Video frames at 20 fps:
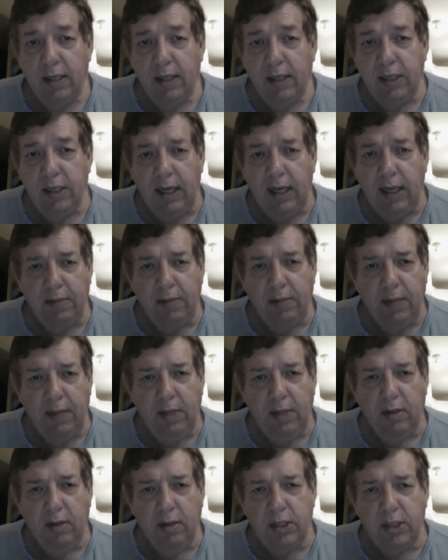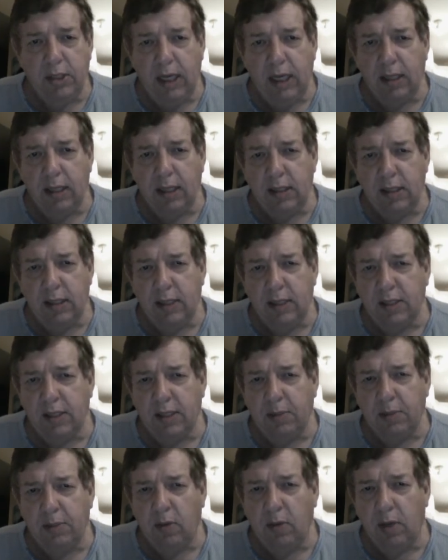Janet, maybe you can check and see if
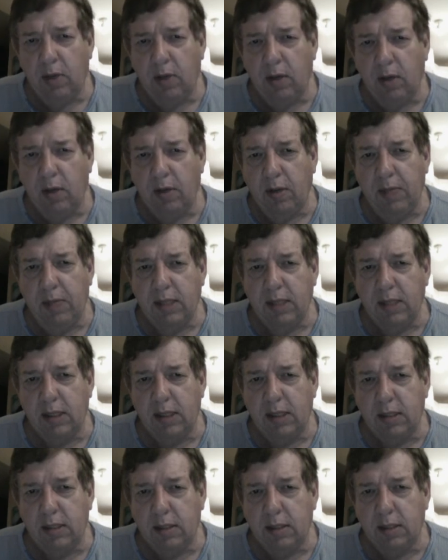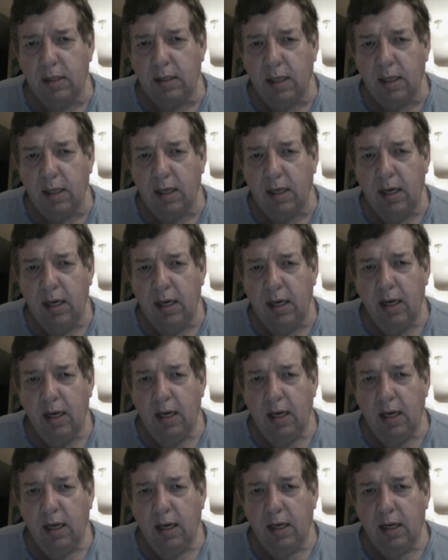something going on. I mean, is this uh,
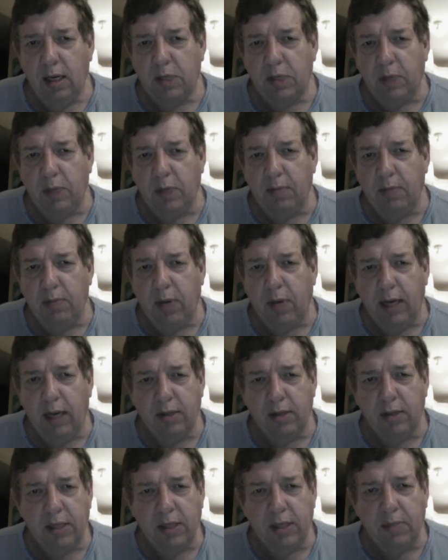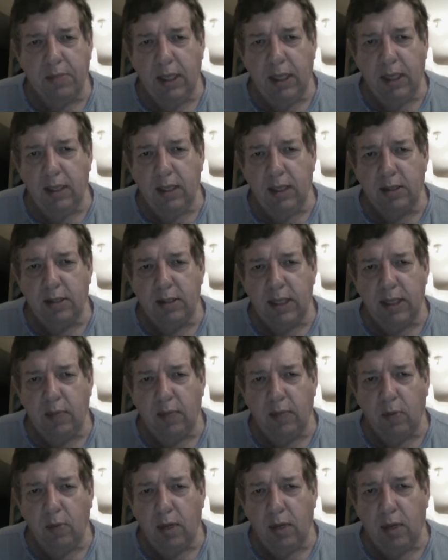spring break or something in
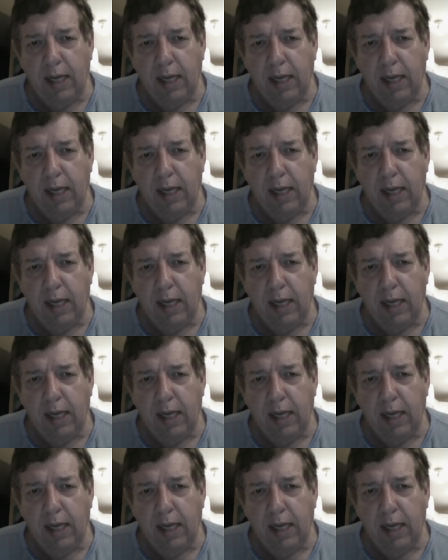San Juan?